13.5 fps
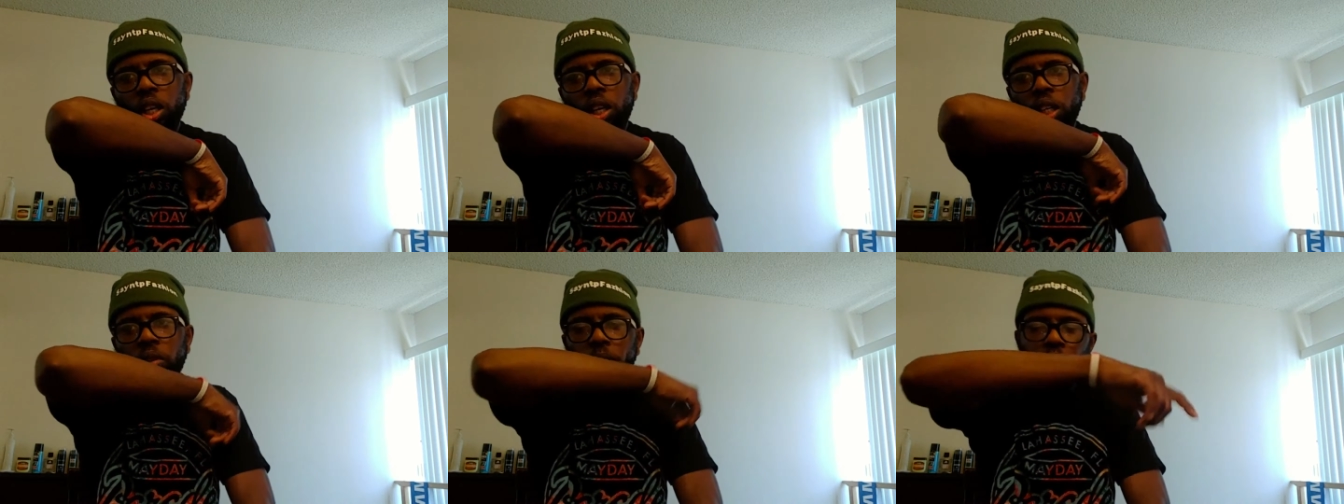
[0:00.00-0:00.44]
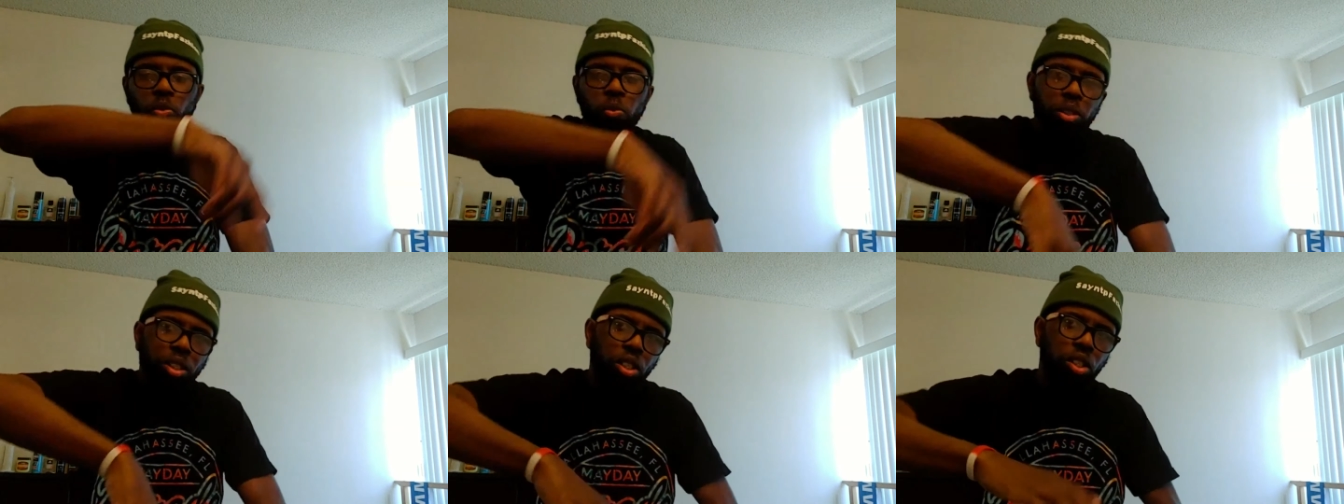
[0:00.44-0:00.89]
the Retro
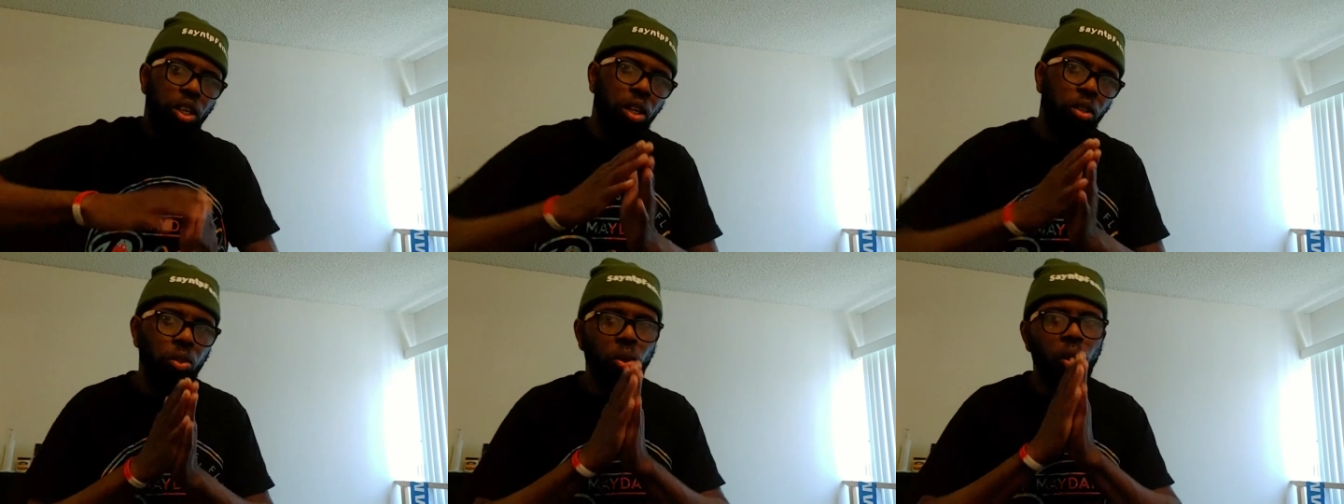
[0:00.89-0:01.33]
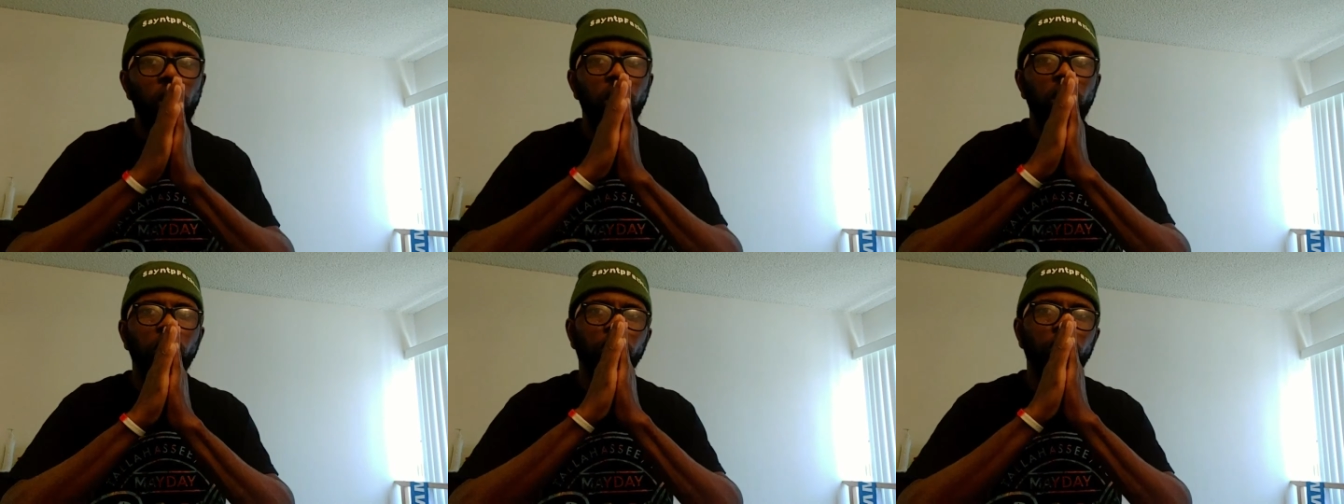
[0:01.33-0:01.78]
Whiskey. Shout out to you all
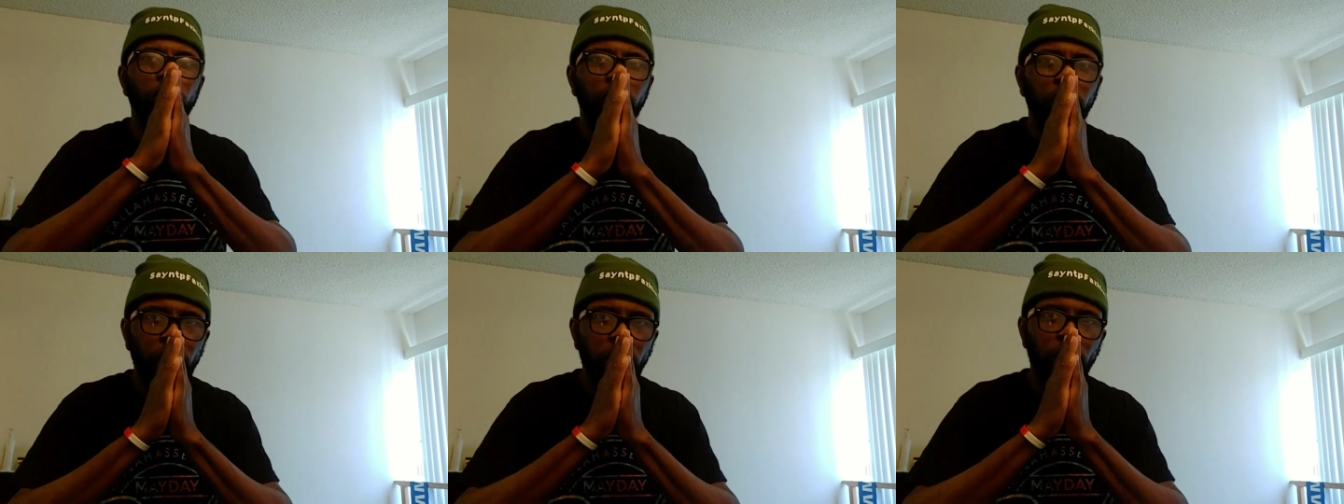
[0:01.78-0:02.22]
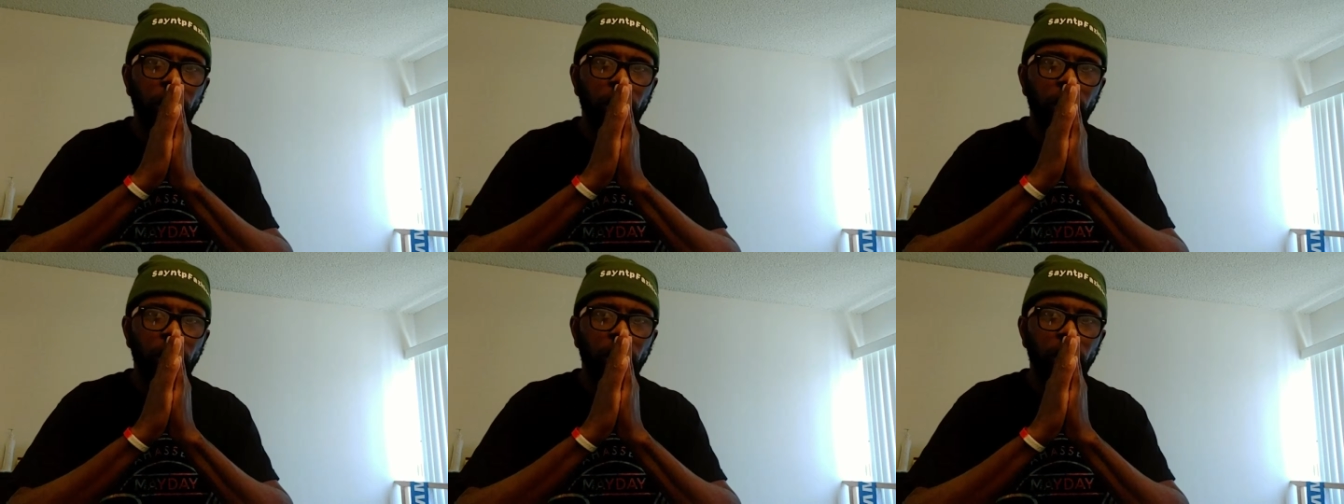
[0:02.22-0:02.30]
over here.